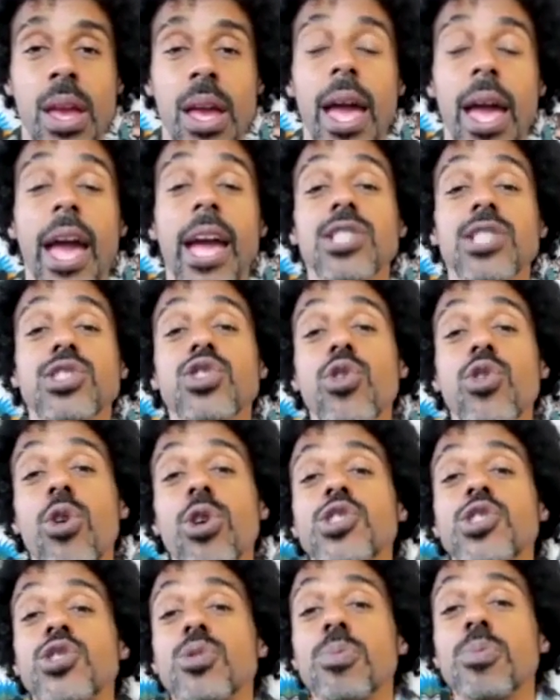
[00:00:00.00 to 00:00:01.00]
and to
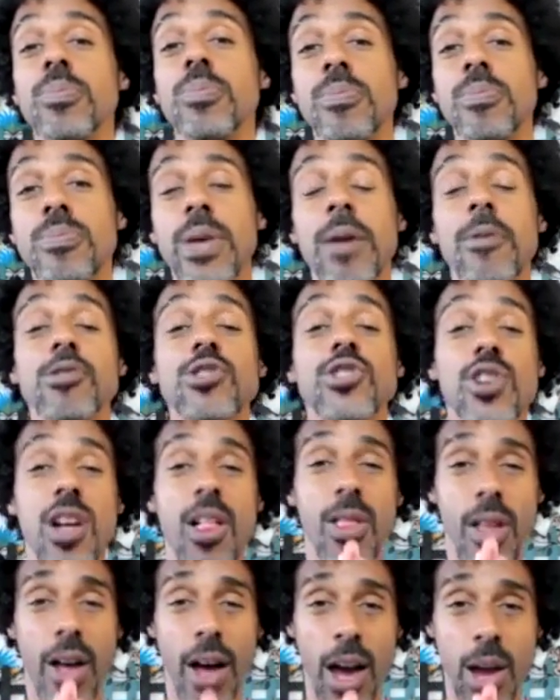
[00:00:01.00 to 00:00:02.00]
also be able to
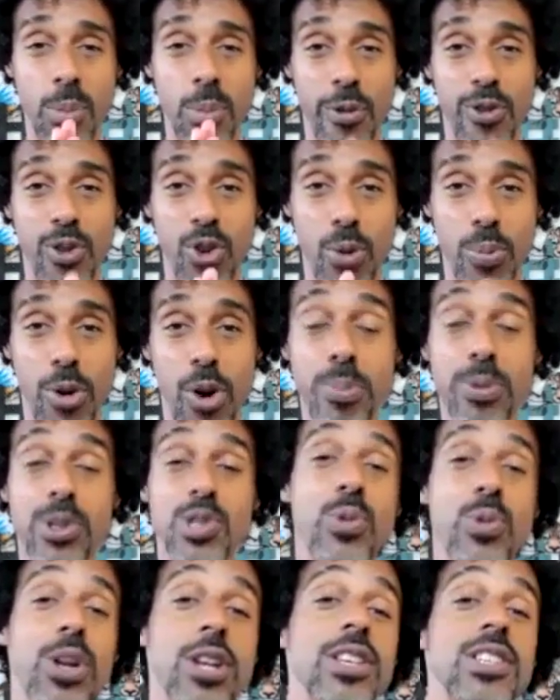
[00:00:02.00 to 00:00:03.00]
align with your
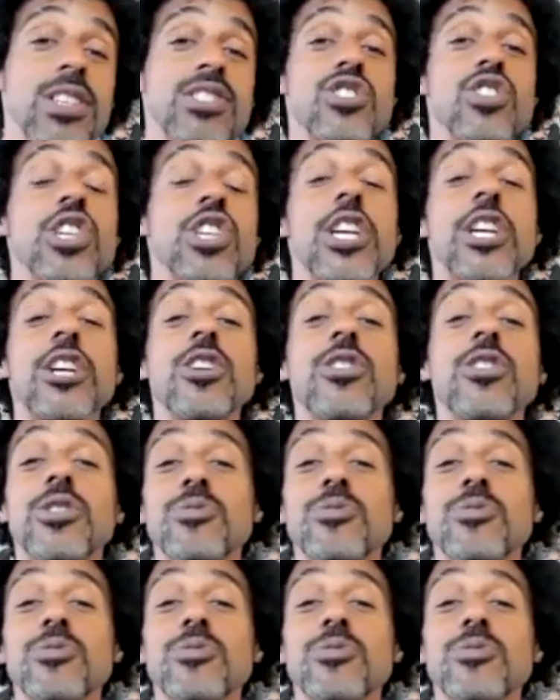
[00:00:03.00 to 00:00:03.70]
purpose, what it is you're here to